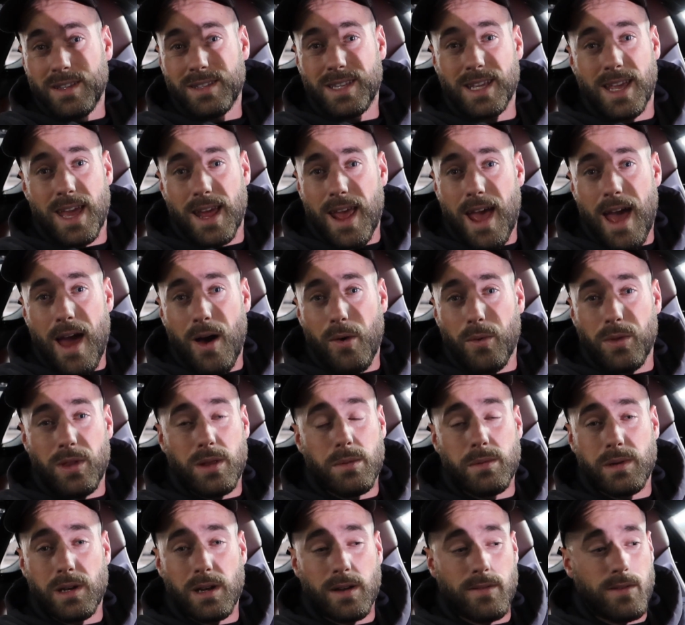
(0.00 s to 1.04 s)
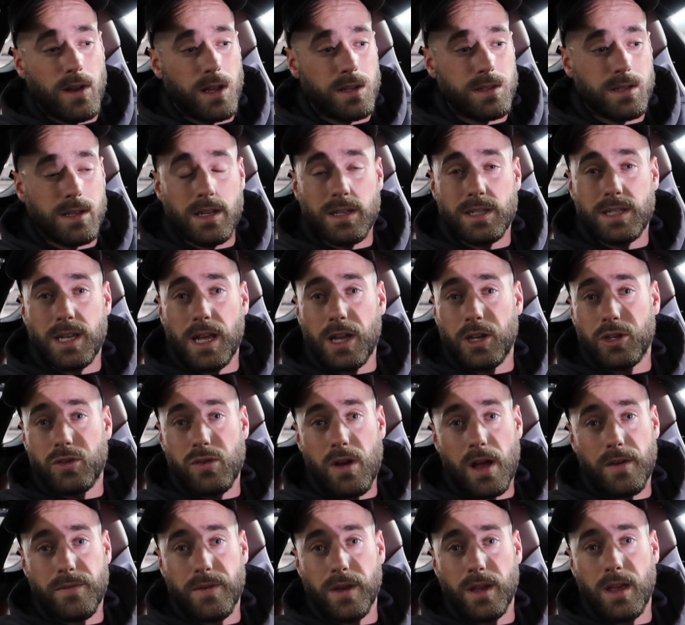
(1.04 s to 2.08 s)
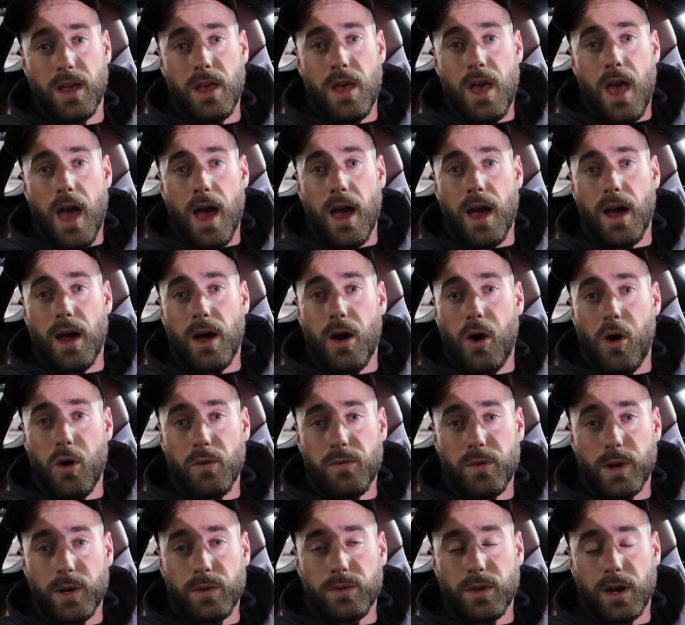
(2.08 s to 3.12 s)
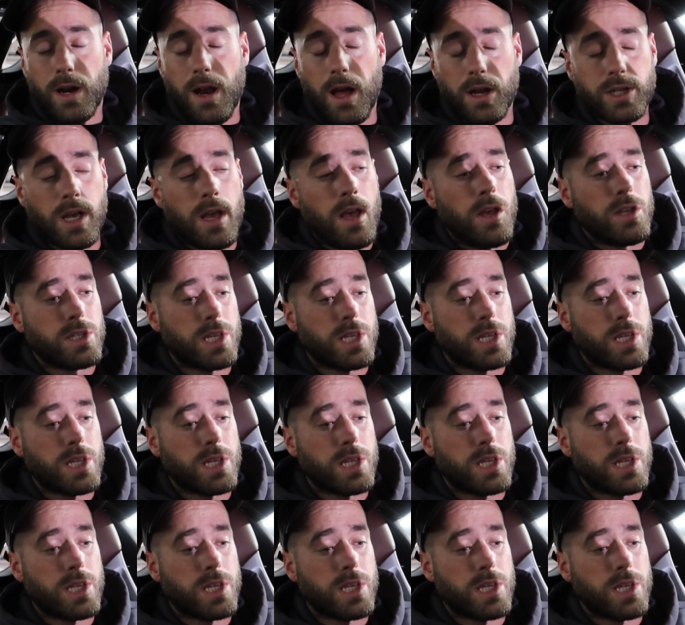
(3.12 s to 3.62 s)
to get it out in the middle of London and sit in traffic hovering on the clutch.